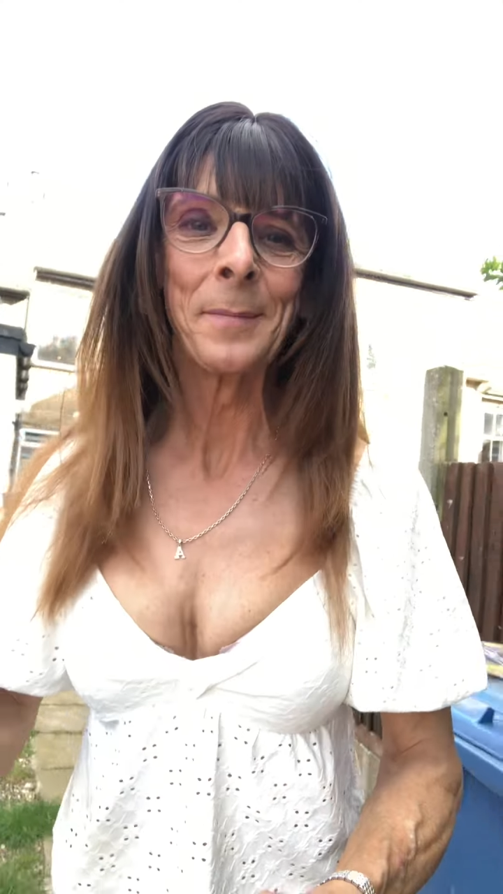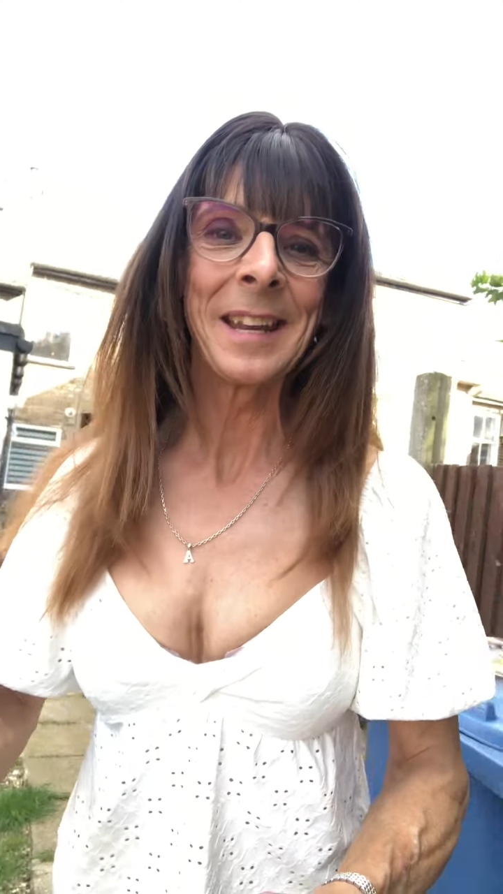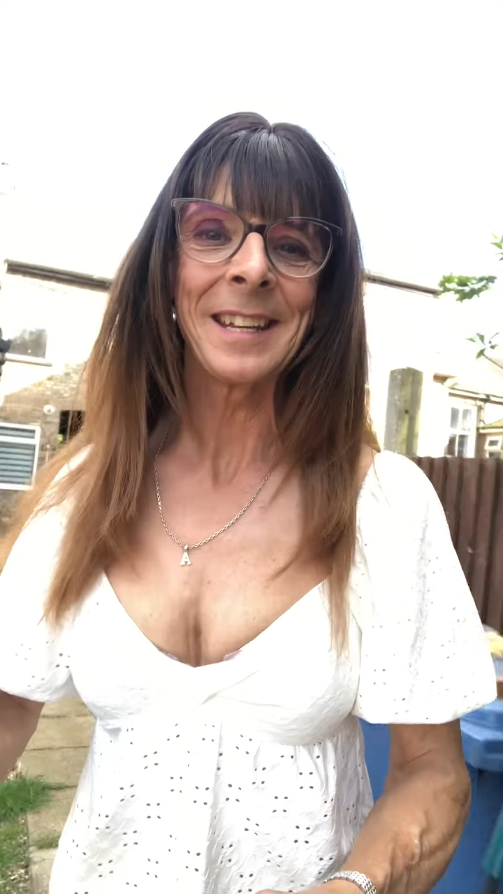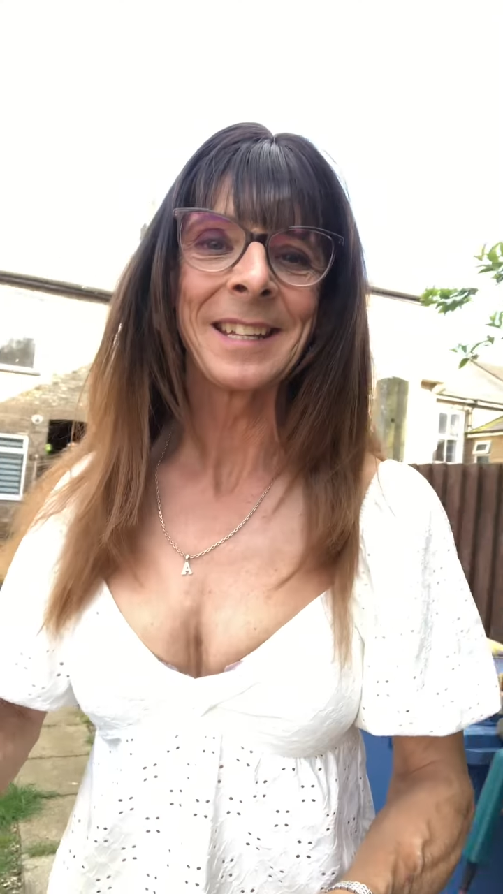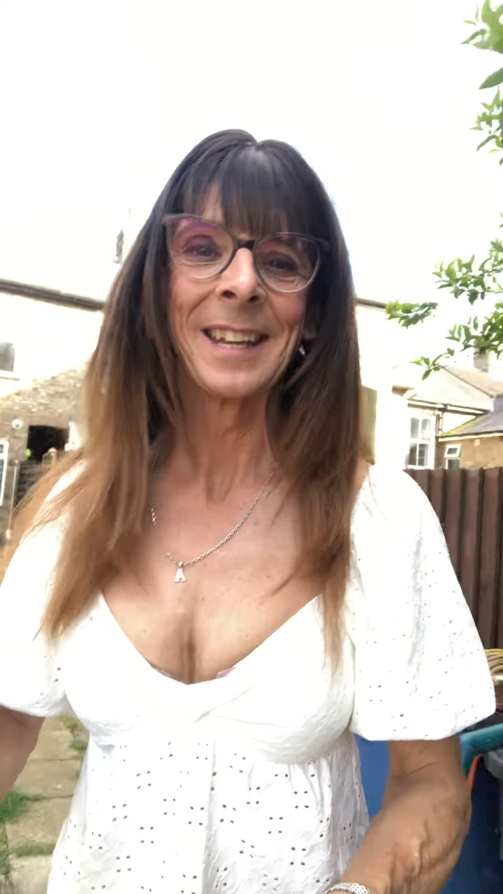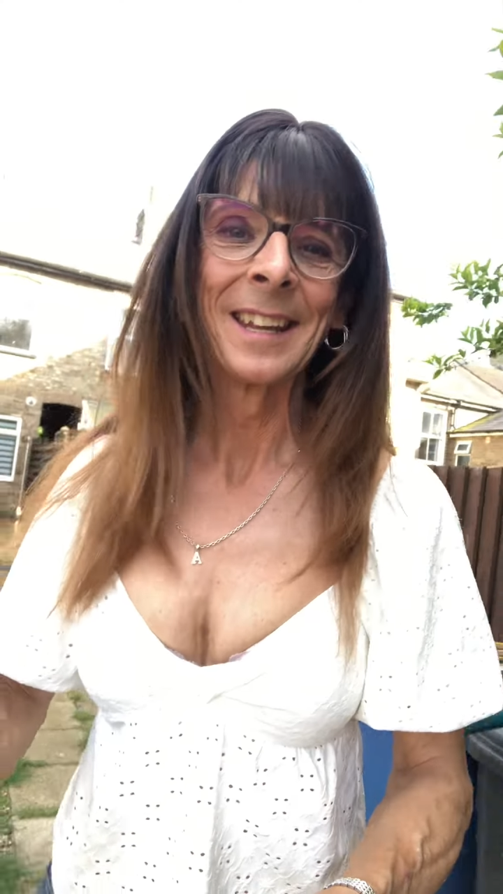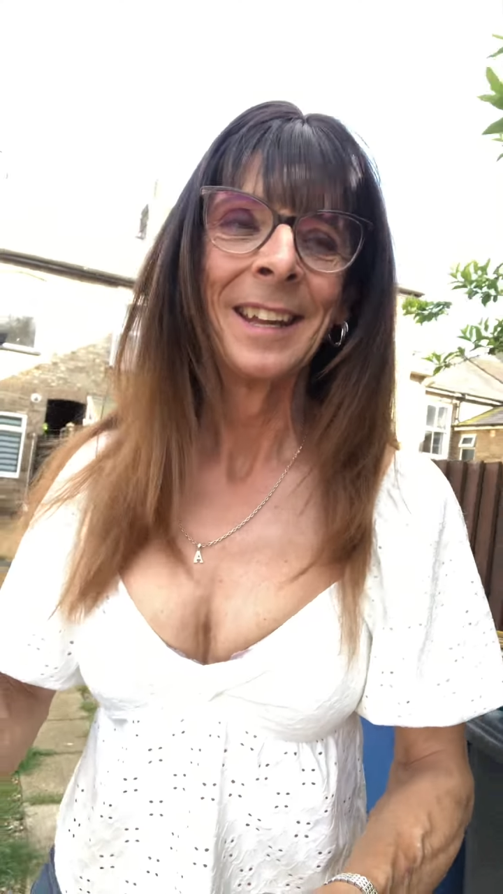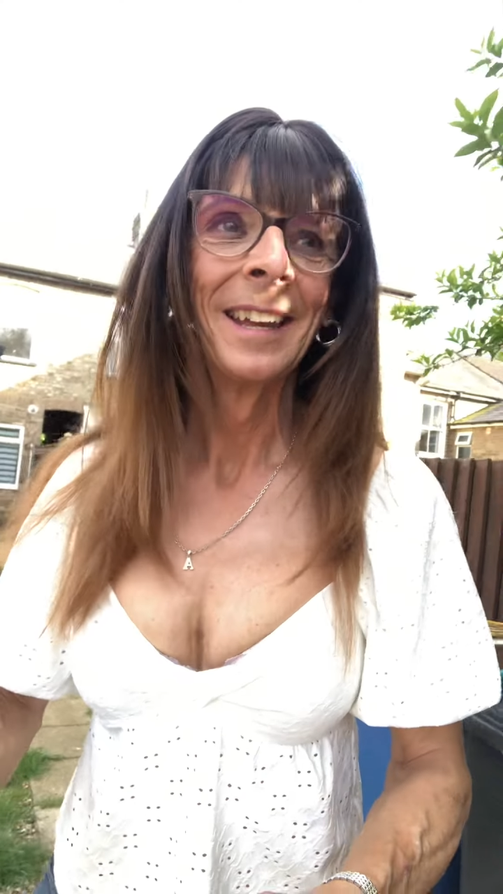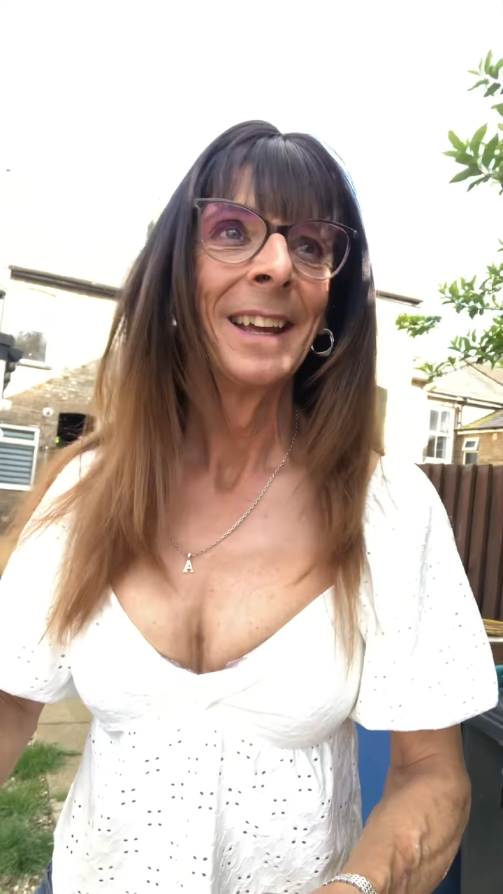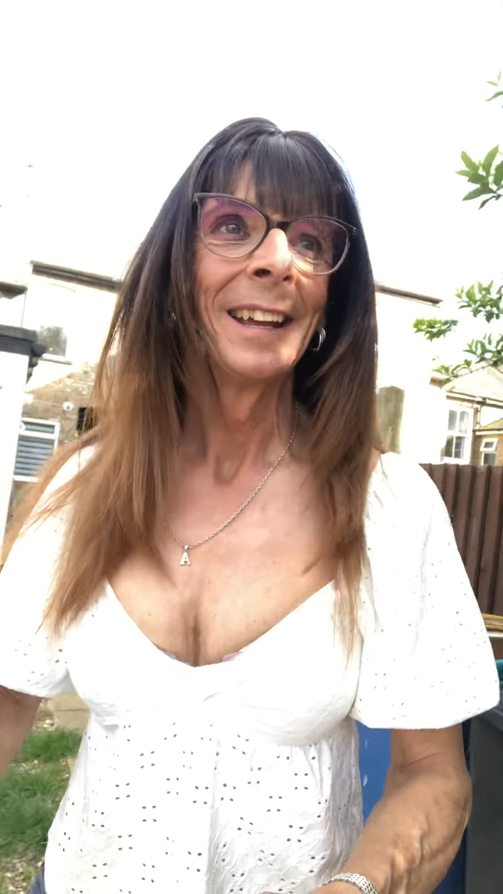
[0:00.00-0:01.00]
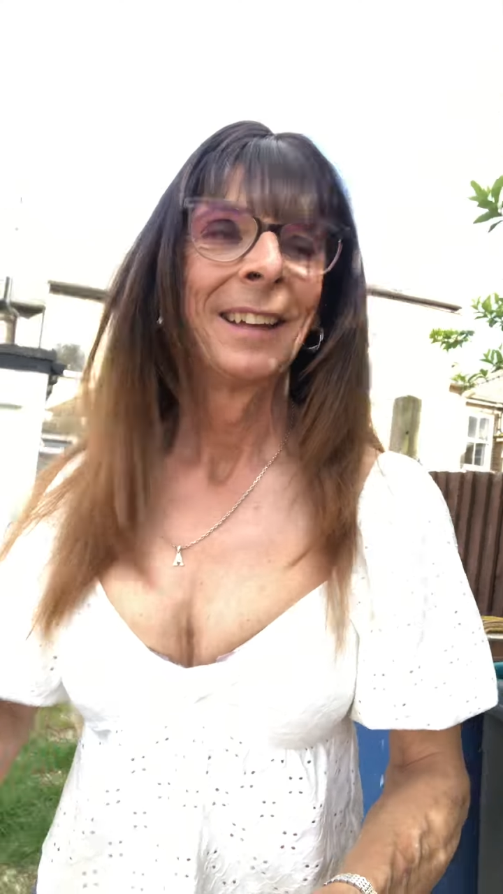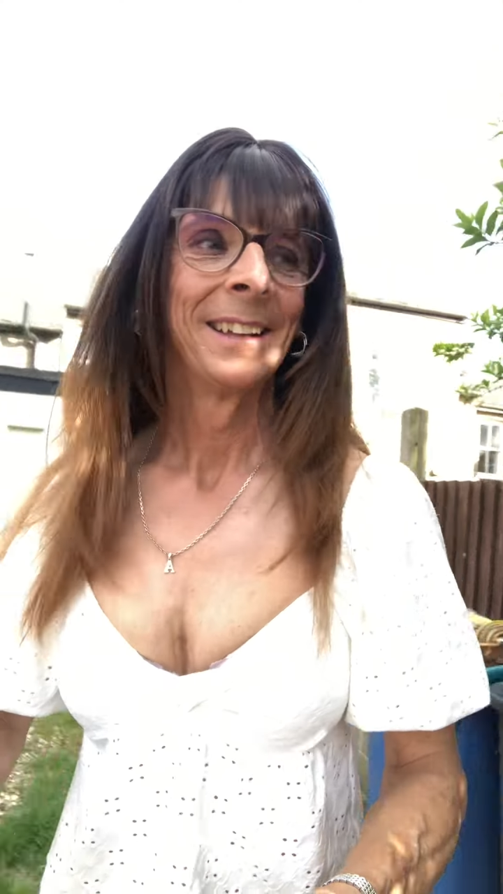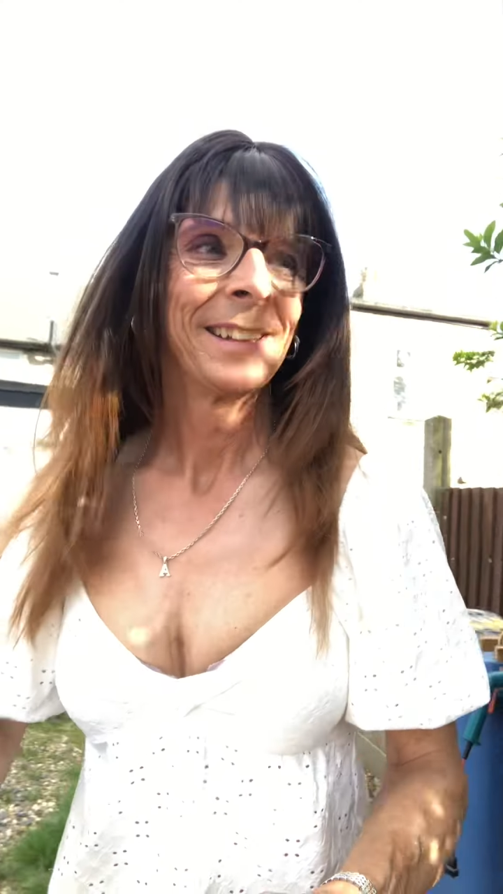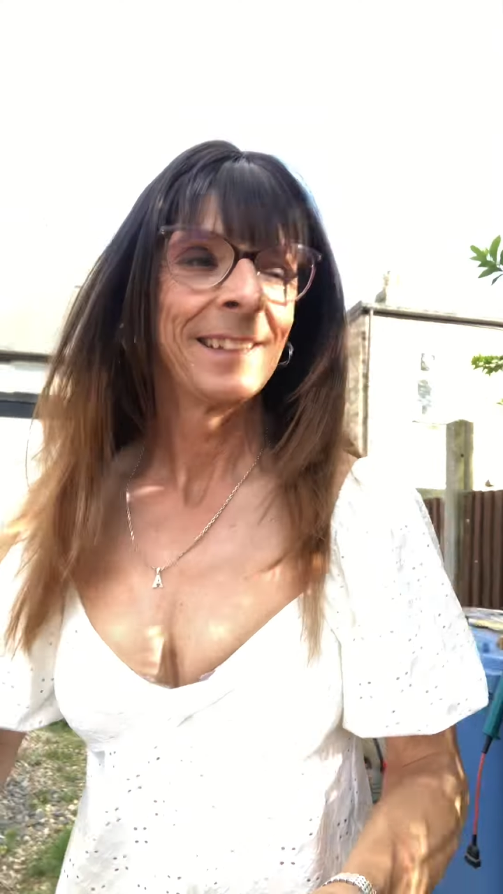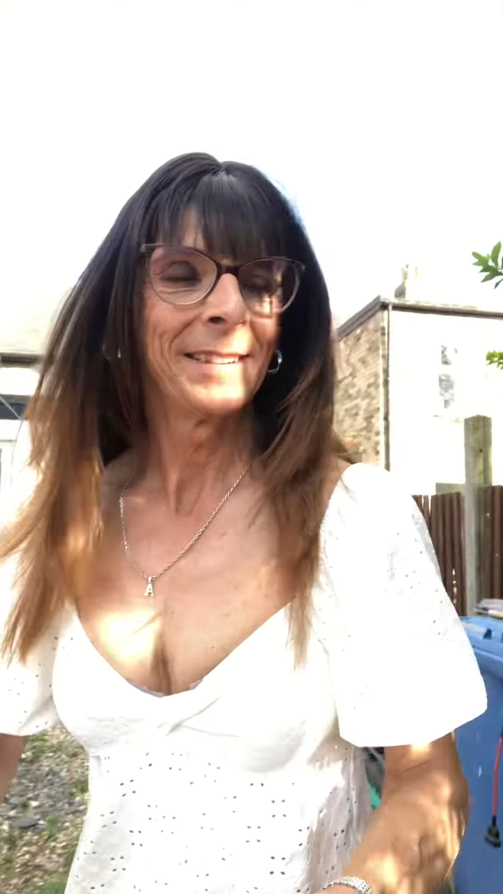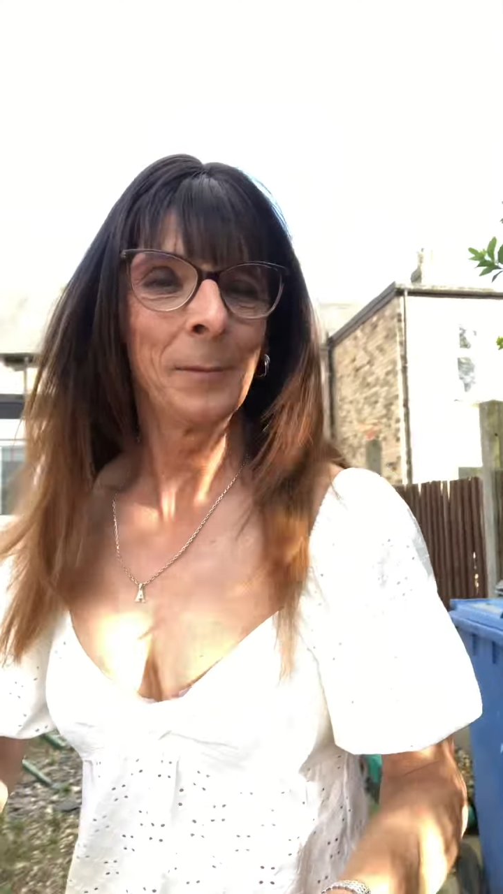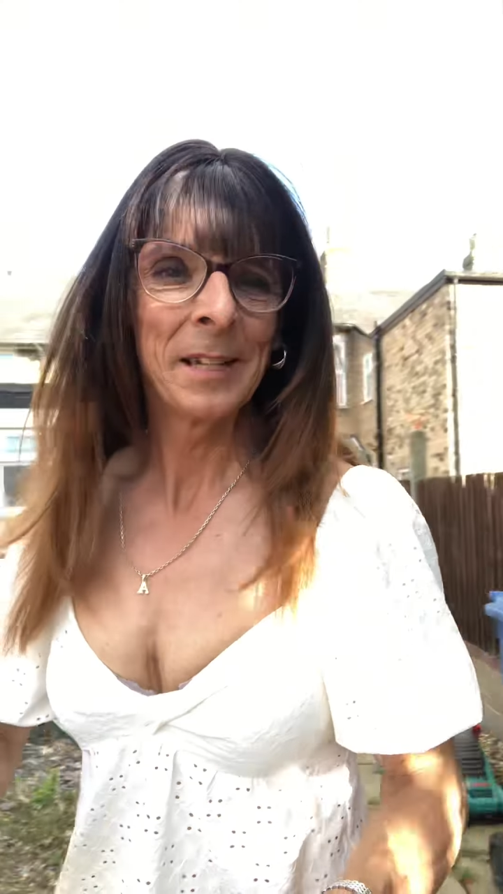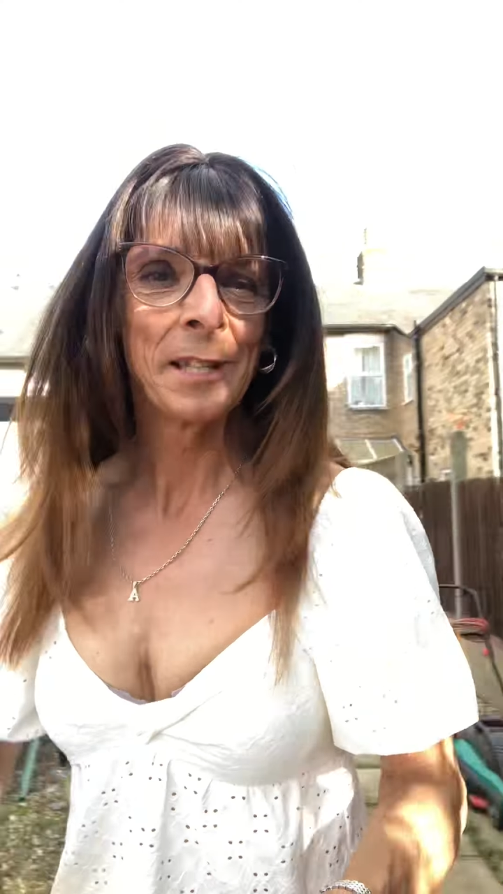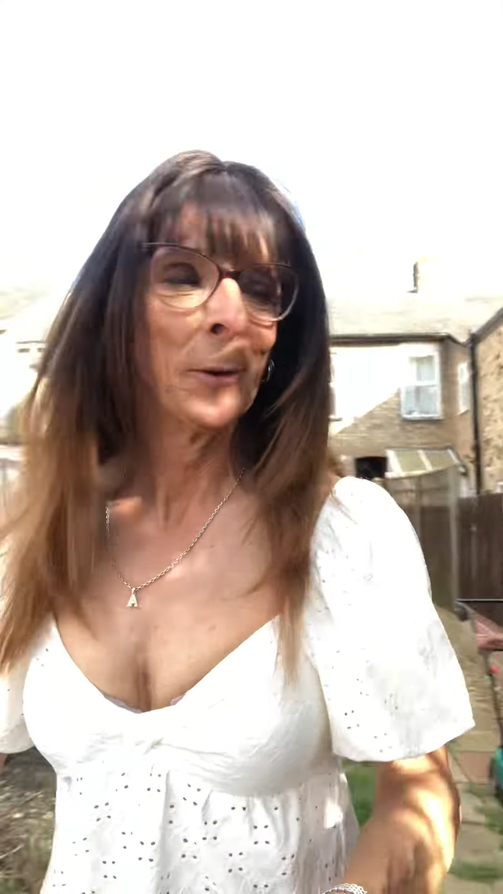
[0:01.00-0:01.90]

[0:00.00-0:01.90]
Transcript: minute. Where's the